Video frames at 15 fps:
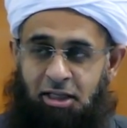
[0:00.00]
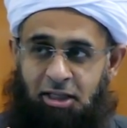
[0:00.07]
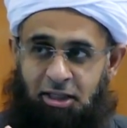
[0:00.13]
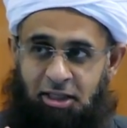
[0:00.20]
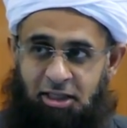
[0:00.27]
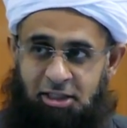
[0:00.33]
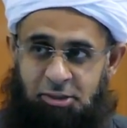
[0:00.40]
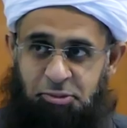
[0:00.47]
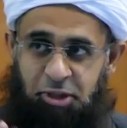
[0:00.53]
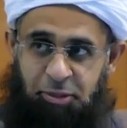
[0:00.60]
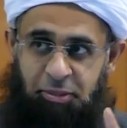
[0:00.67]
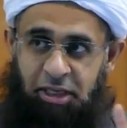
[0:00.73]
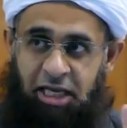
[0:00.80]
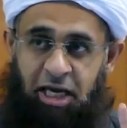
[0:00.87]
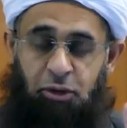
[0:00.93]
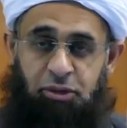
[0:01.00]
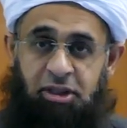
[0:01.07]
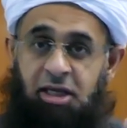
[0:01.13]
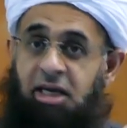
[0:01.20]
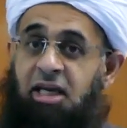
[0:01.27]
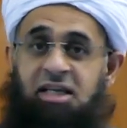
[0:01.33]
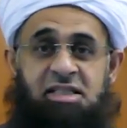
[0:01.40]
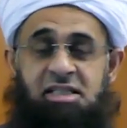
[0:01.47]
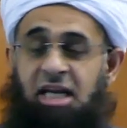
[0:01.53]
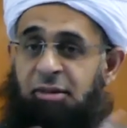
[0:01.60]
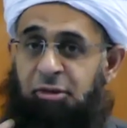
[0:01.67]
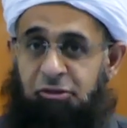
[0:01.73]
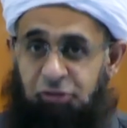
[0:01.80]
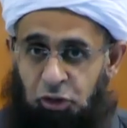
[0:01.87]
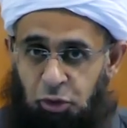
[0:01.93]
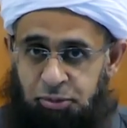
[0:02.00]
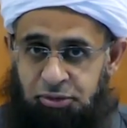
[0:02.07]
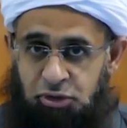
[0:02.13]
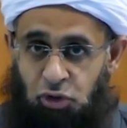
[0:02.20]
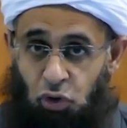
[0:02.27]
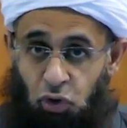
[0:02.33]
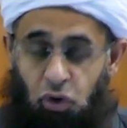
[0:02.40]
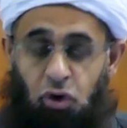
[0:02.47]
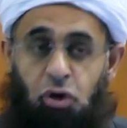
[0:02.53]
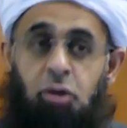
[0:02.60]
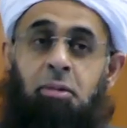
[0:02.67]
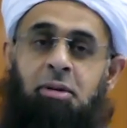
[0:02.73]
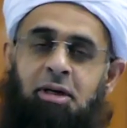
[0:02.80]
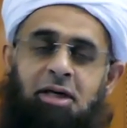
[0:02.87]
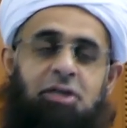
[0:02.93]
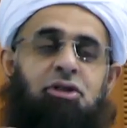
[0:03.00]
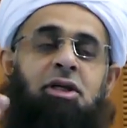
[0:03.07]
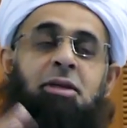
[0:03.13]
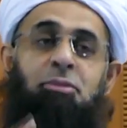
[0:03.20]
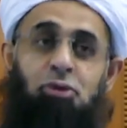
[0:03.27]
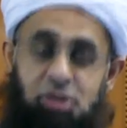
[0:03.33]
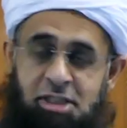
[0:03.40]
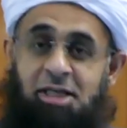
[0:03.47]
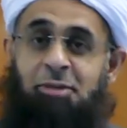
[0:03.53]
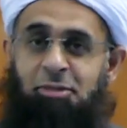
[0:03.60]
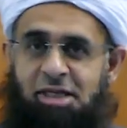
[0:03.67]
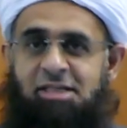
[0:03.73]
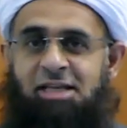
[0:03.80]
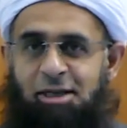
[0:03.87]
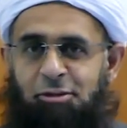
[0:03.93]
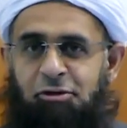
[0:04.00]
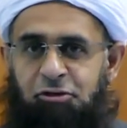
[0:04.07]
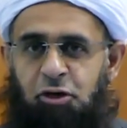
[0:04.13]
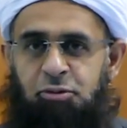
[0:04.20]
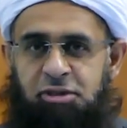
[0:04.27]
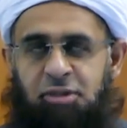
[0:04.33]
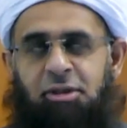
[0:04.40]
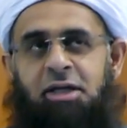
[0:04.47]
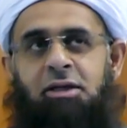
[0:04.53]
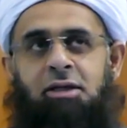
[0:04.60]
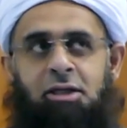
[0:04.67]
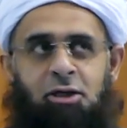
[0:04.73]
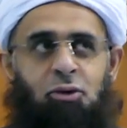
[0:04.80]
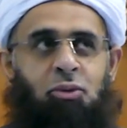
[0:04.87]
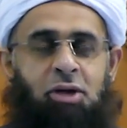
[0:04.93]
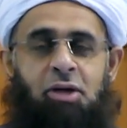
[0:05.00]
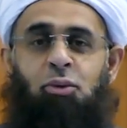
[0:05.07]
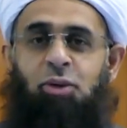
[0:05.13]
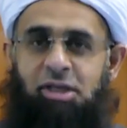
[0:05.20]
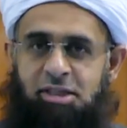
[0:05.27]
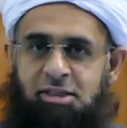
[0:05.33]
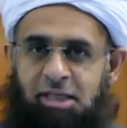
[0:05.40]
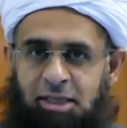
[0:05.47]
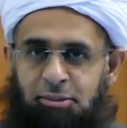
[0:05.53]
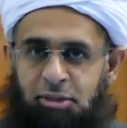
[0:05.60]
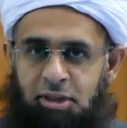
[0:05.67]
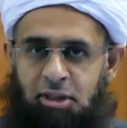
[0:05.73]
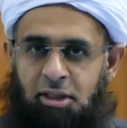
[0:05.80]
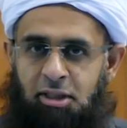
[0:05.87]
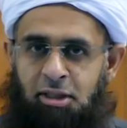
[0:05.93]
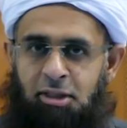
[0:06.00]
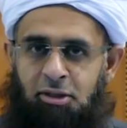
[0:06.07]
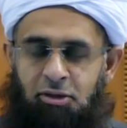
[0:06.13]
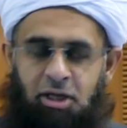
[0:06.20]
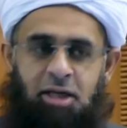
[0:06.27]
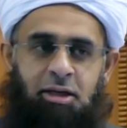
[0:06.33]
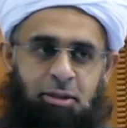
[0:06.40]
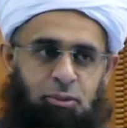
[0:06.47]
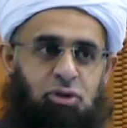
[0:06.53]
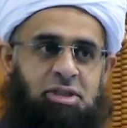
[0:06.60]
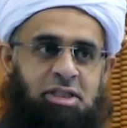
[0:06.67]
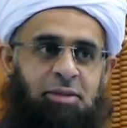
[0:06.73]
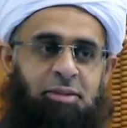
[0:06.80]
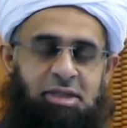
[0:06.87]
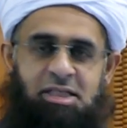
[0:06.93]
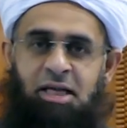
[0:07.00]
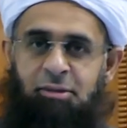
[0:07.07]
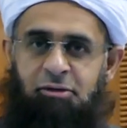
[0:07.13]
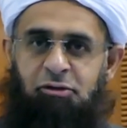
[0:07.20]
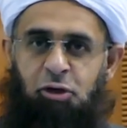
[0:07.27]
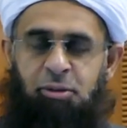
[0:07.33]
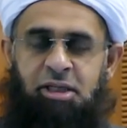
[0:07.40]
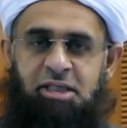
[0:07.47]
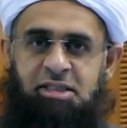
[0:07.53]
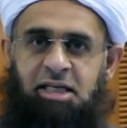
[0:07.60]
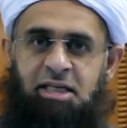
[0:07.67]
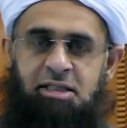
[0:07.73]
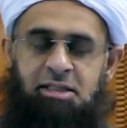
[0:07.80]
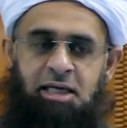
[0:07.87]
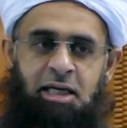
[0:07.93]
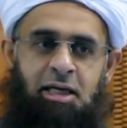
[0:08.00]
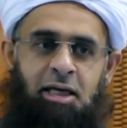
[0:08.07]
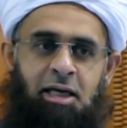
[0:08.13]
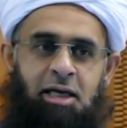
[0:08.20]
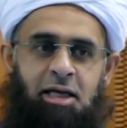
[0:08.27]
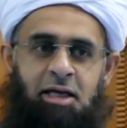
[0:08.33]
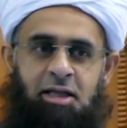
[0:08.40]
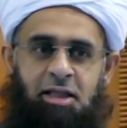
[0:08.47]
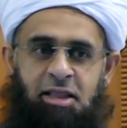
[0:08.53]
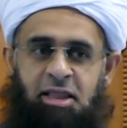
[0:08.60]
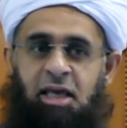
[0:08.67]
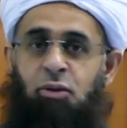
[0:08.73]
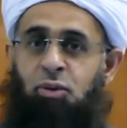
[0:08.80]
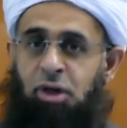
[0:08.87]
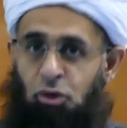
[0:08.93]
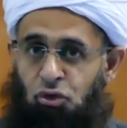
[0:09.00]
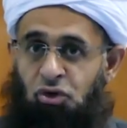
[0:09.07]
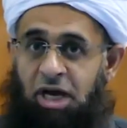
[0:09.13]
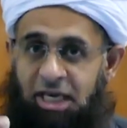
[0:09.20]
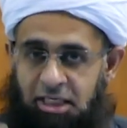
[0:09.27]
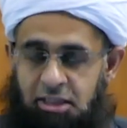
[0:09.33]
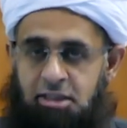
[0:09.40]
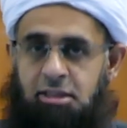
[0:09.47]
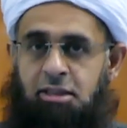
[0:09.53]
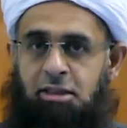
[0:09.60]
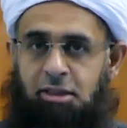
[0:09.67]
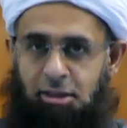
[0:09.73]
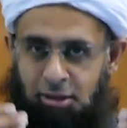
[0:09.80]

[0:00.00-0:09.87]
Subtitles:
There's people out there, Islamophobes, or actually Muslim Islamophobes. I mean, you know, what a statement, right? A Muslim Islamophobe in a sense that they will write